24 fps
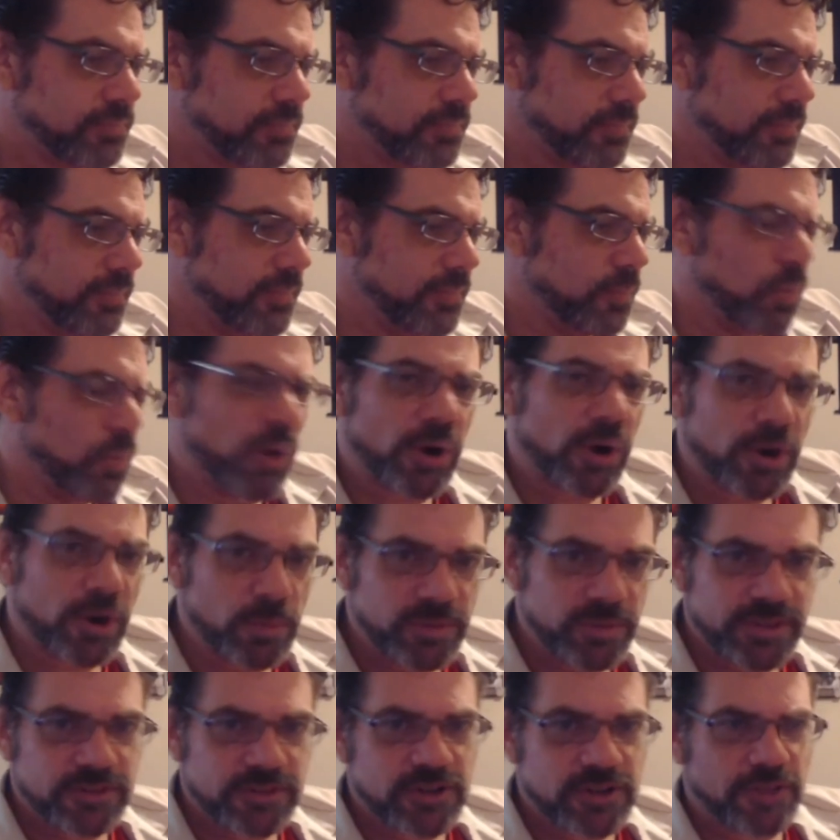Working with
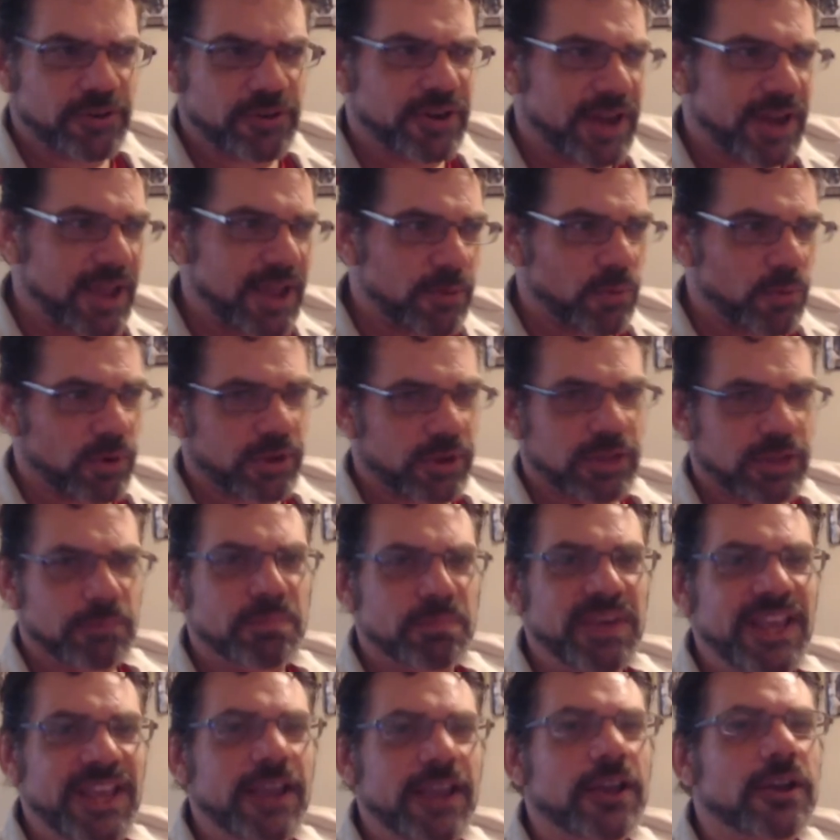each other, networking,
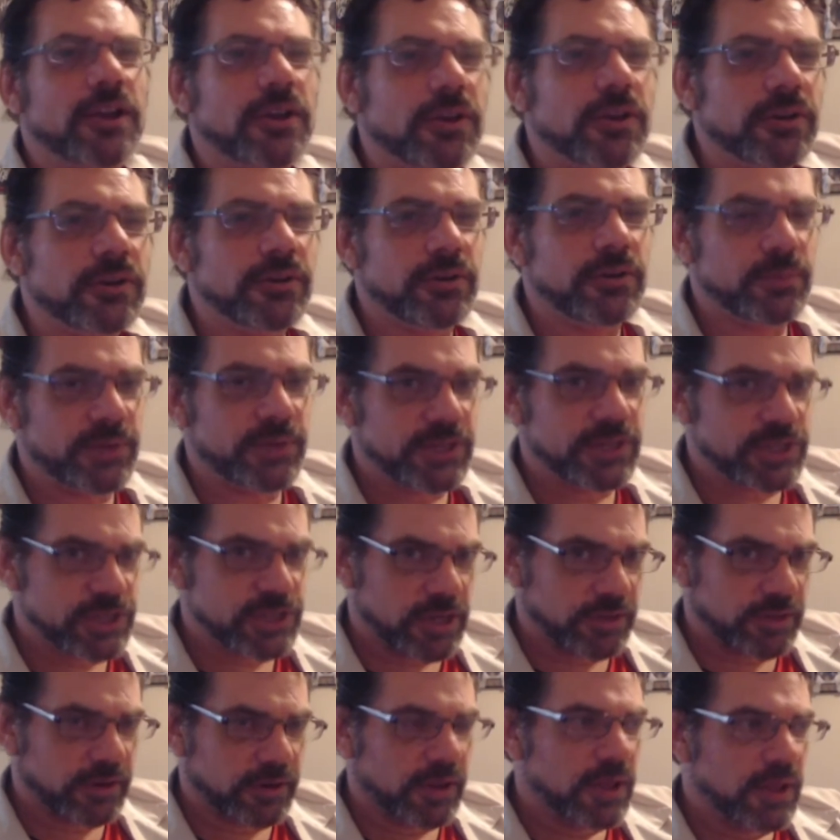being good to each
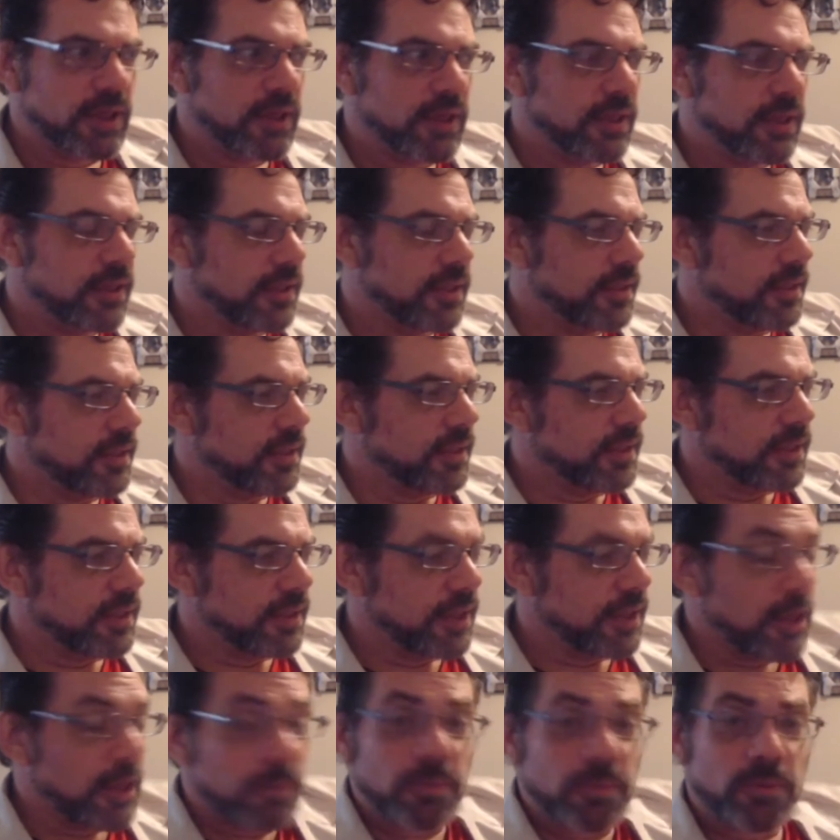other,
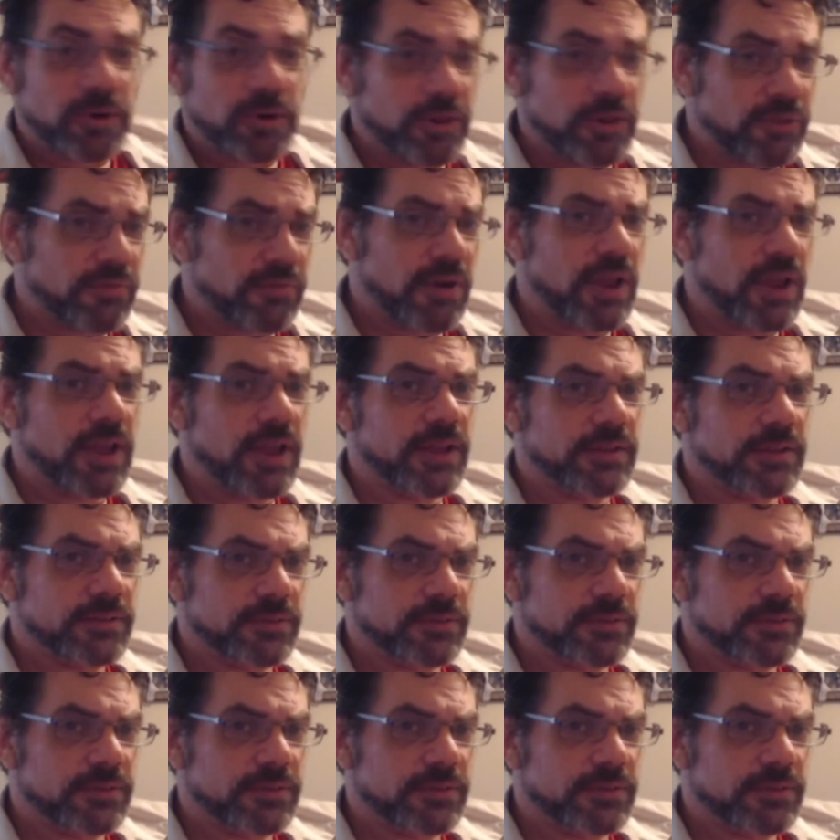helping one another rise.